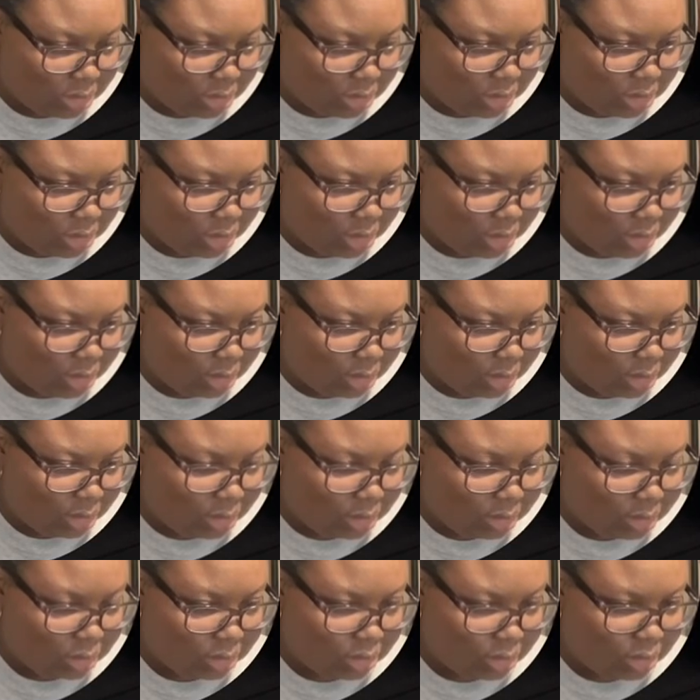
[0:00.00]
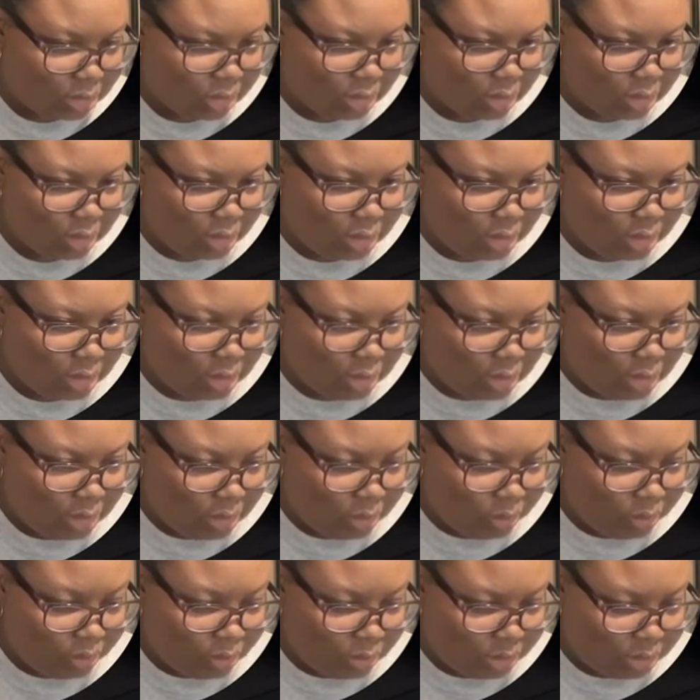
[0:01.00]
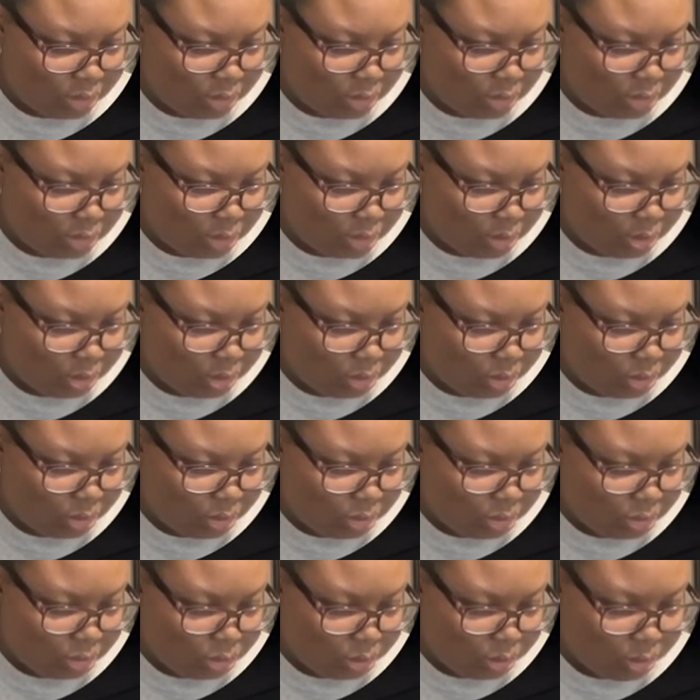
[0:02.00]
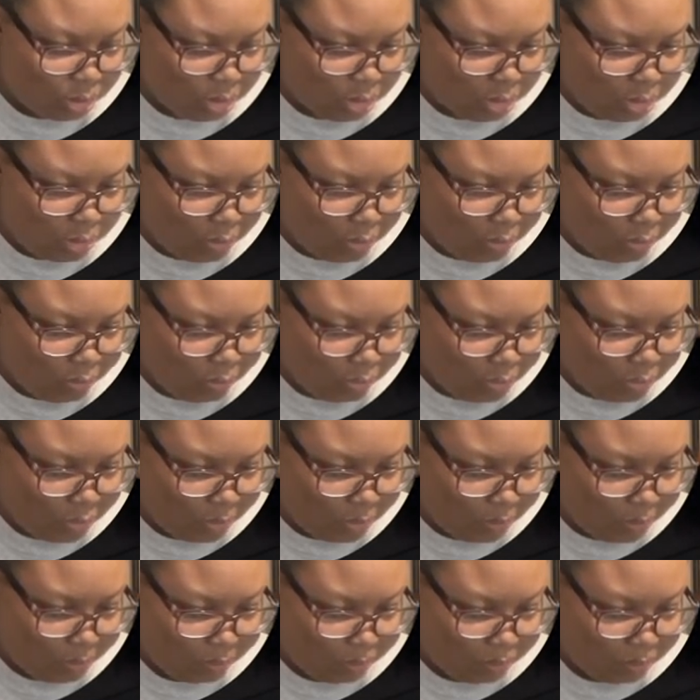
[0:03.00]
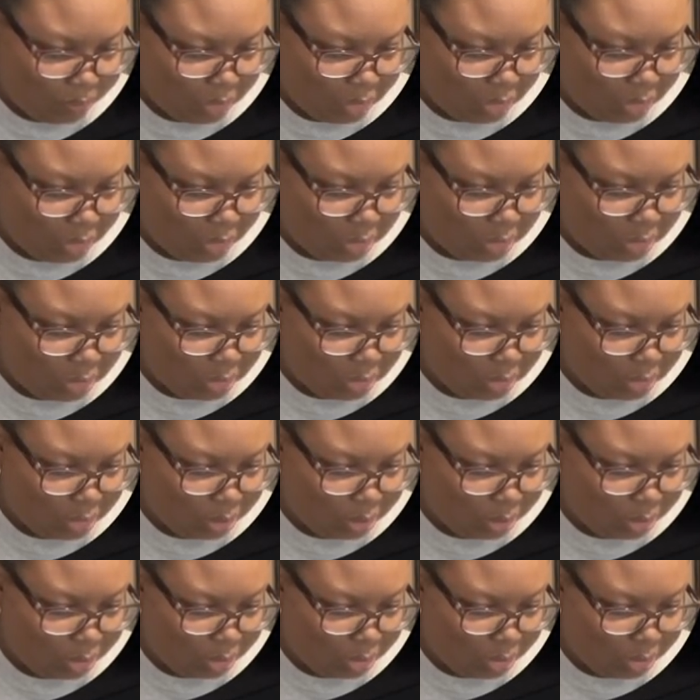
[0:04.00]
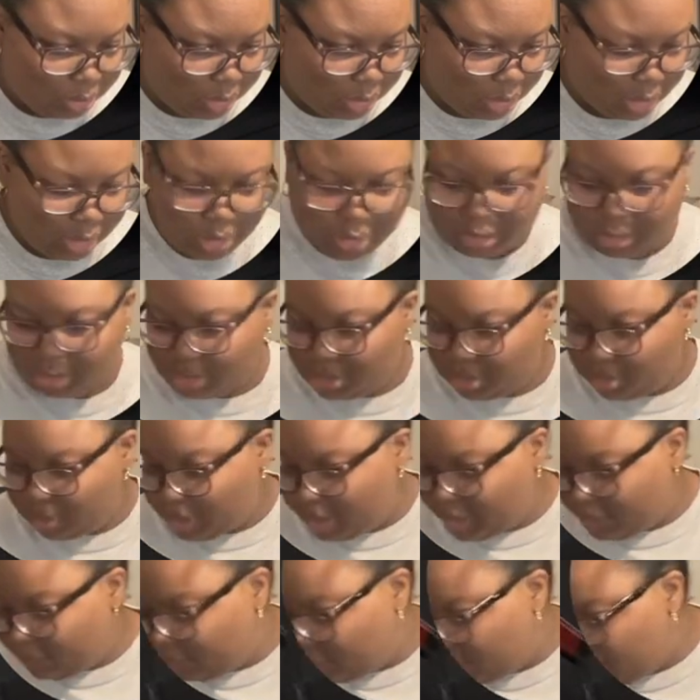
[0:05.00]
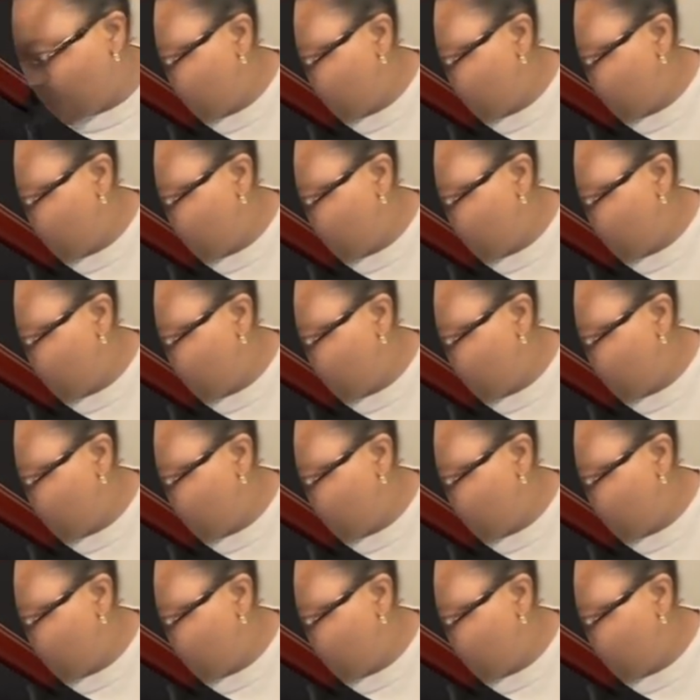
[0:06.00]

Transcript: need this. What is this, a number 12? And this is a number 8. Do I have a number